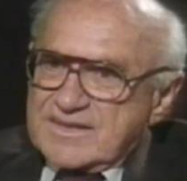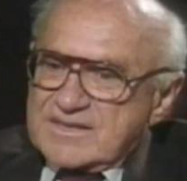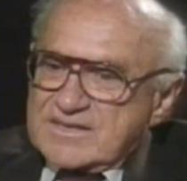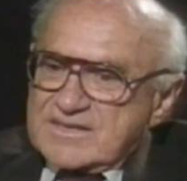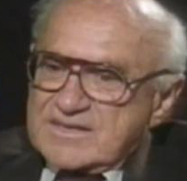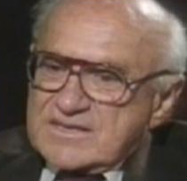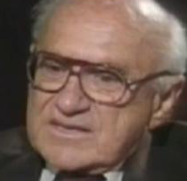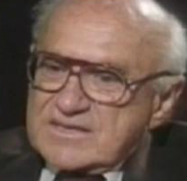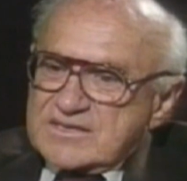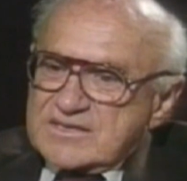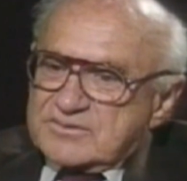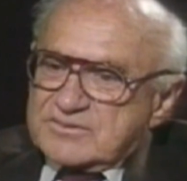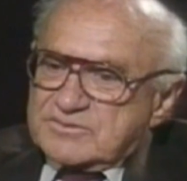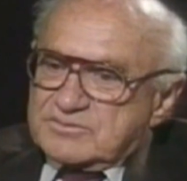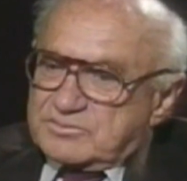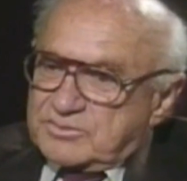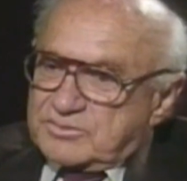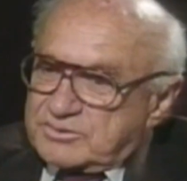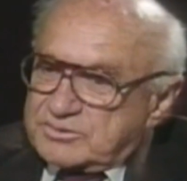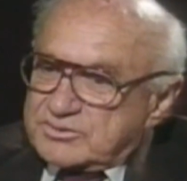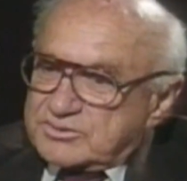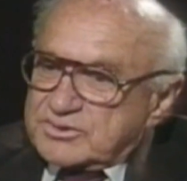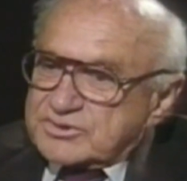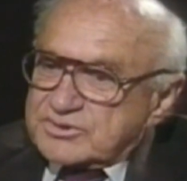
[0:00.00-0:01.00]
His
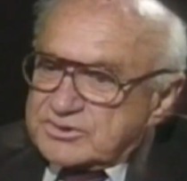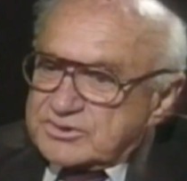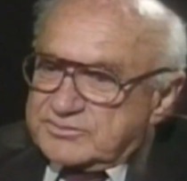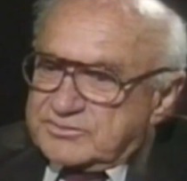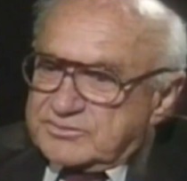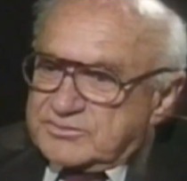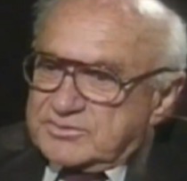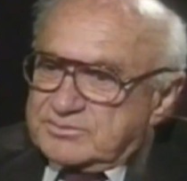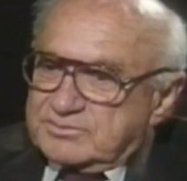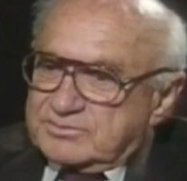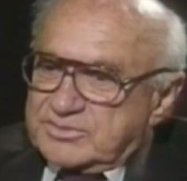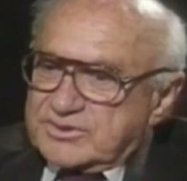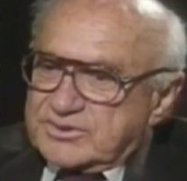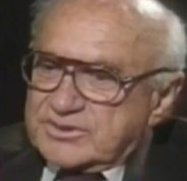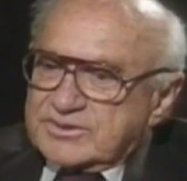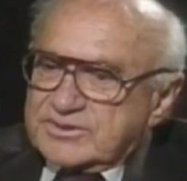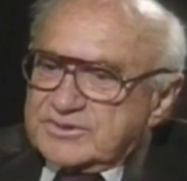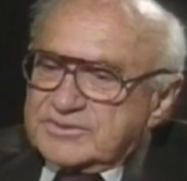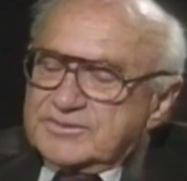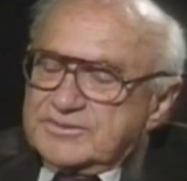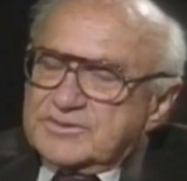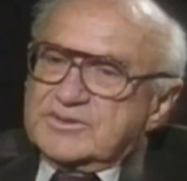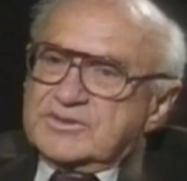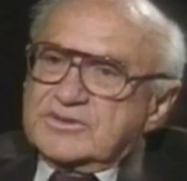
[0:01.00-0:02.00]
Road to Serfdom book,
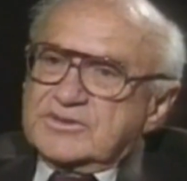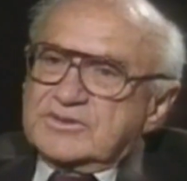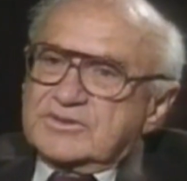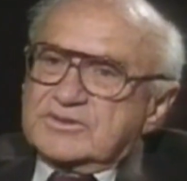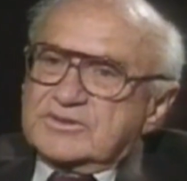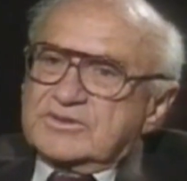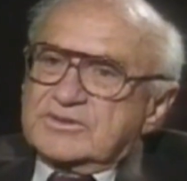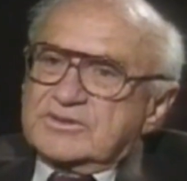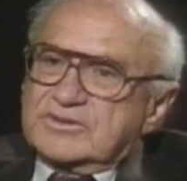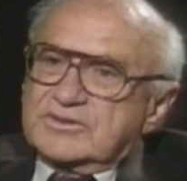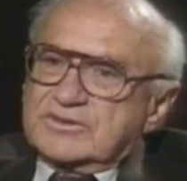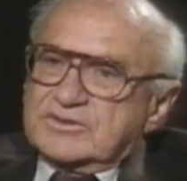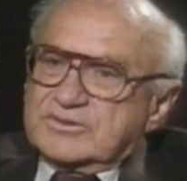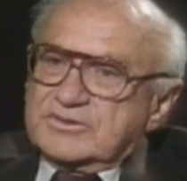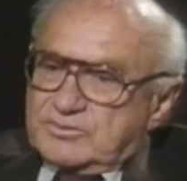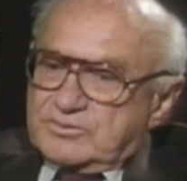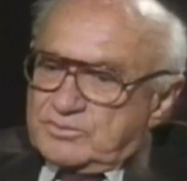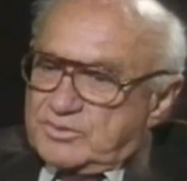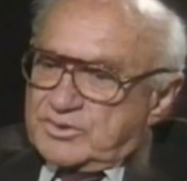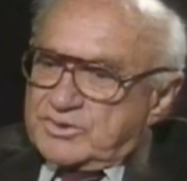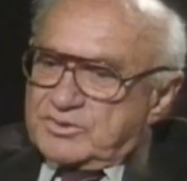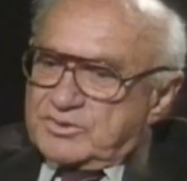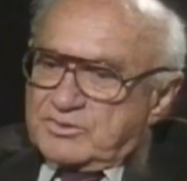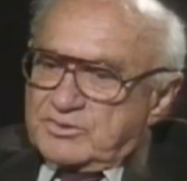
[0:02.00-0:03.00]
the
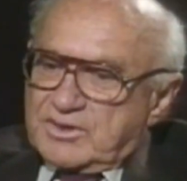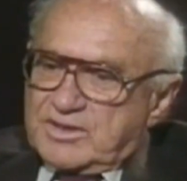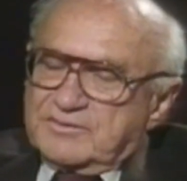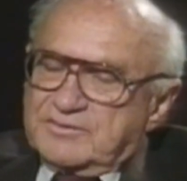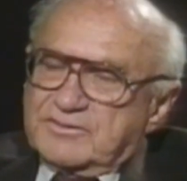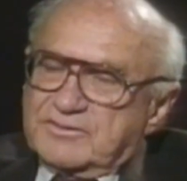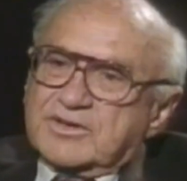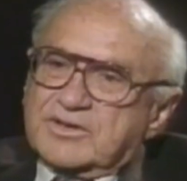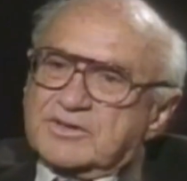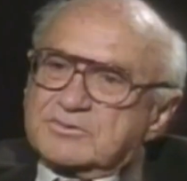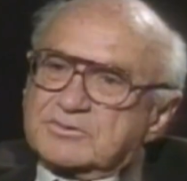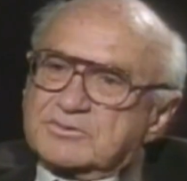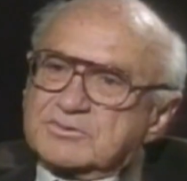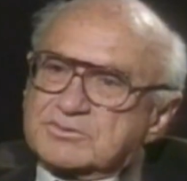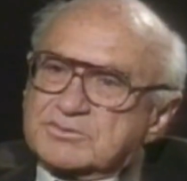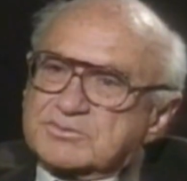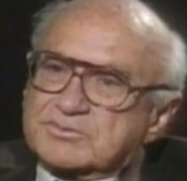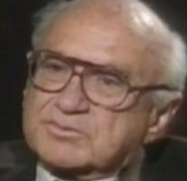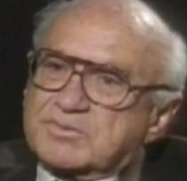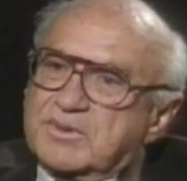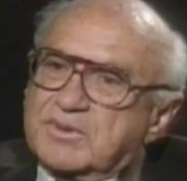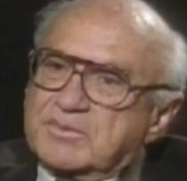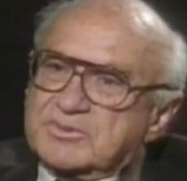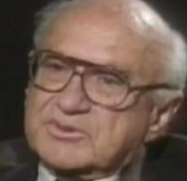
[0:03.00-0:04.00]
one you have there, which was
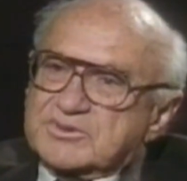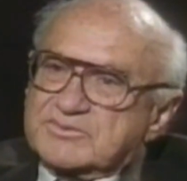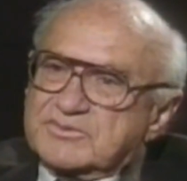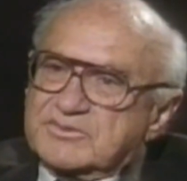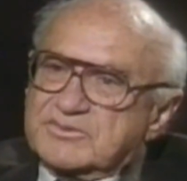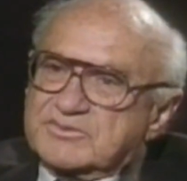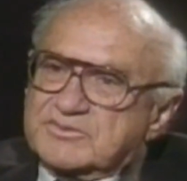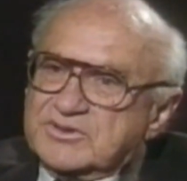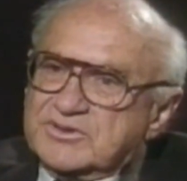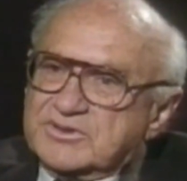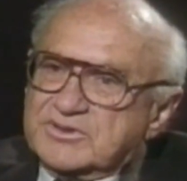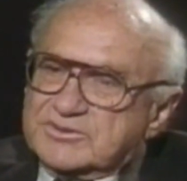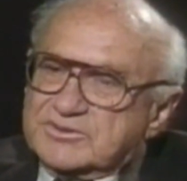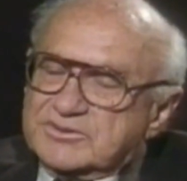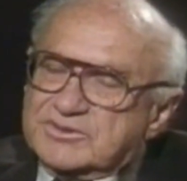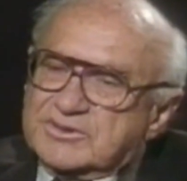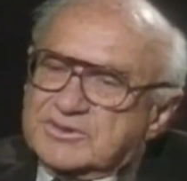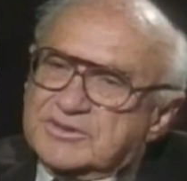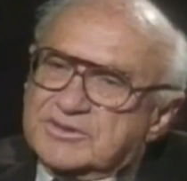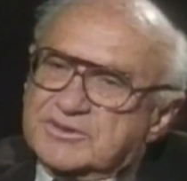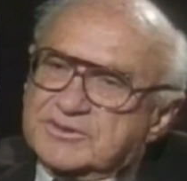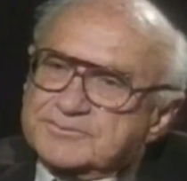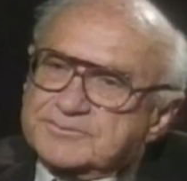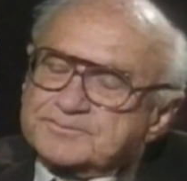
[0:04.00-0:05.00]
published 50 years
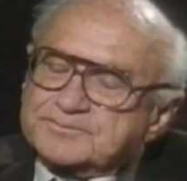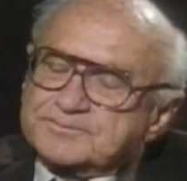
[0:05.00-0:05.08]
ago,